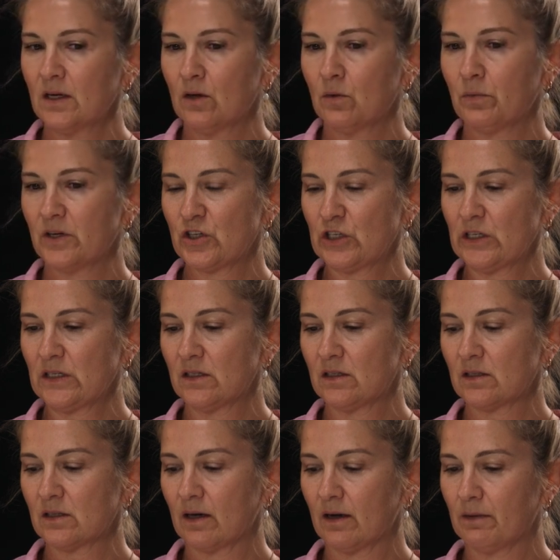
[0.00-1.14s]
which
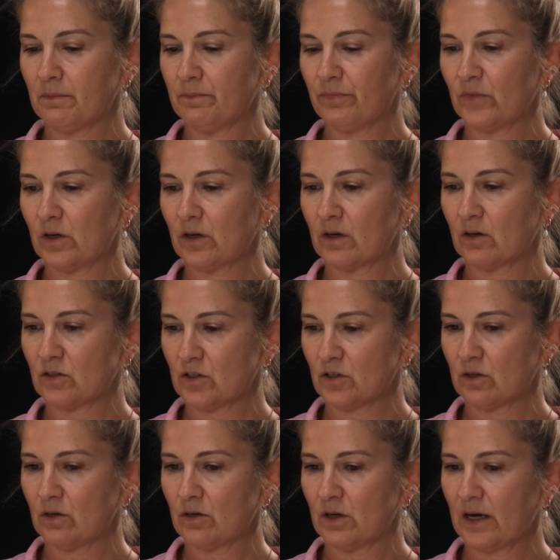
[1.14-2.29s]
is an
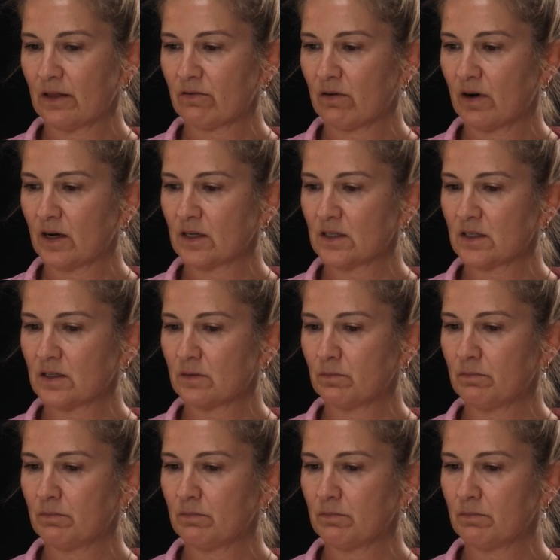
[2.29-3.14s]
osteoarthritis